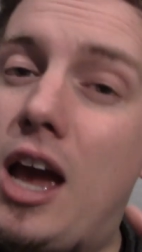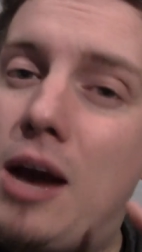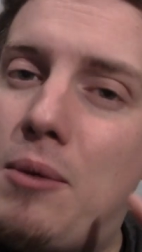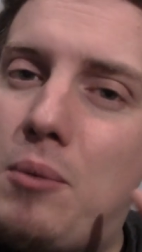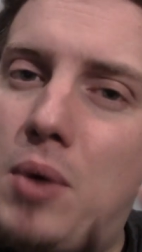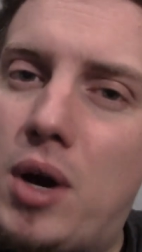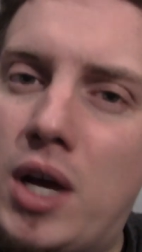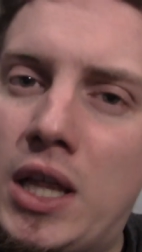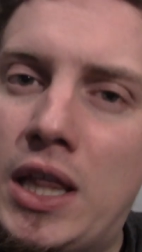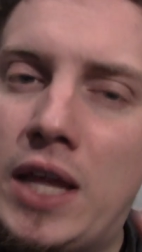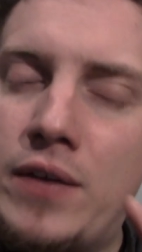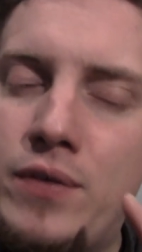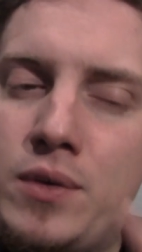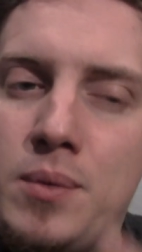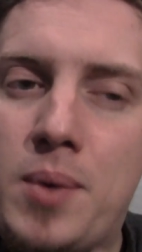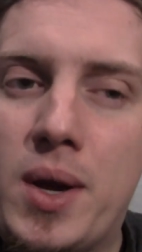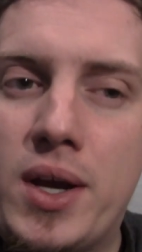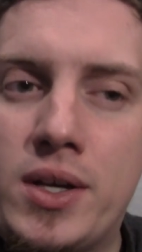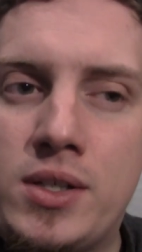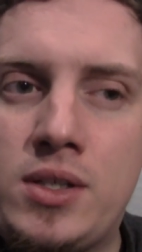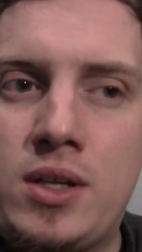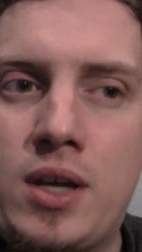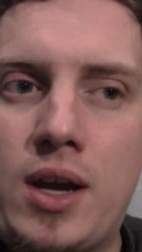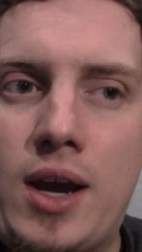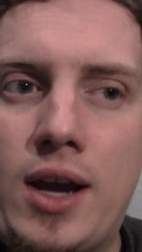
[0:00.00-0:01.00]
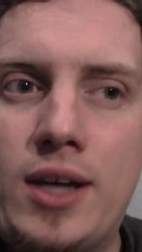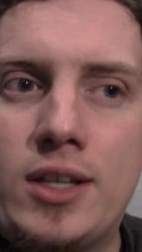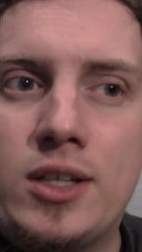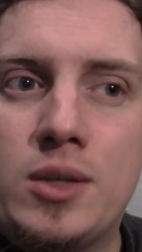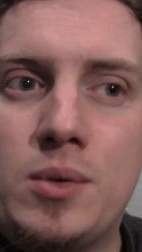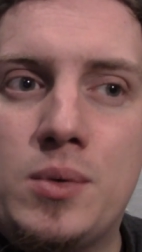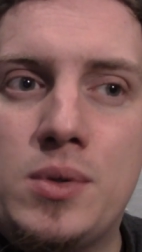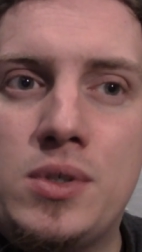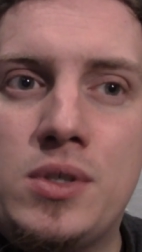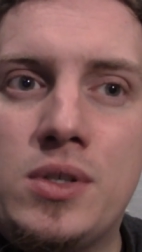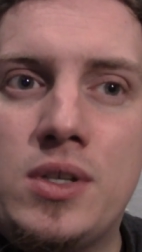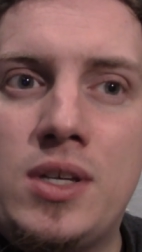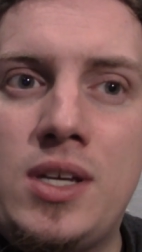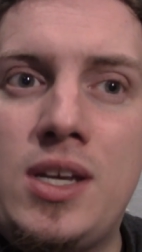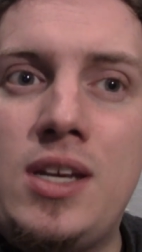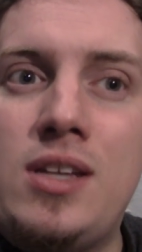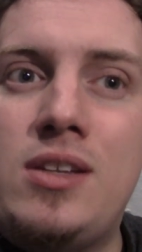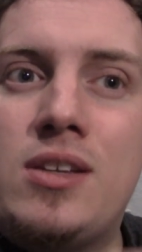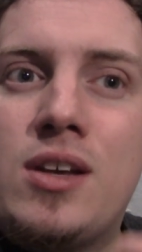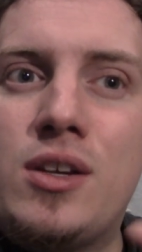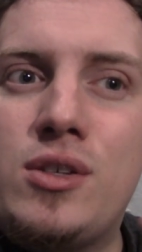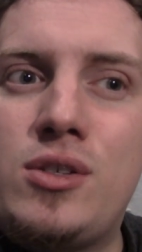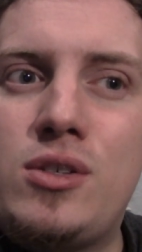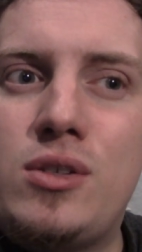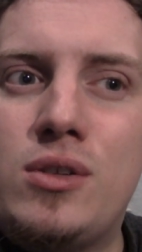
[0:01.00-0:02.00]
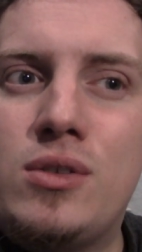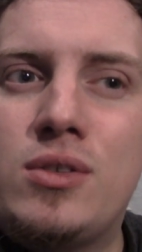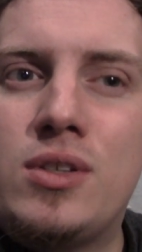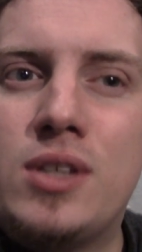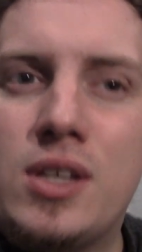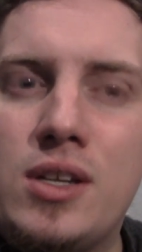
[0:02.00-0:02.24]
And what I loved about his character was that he does do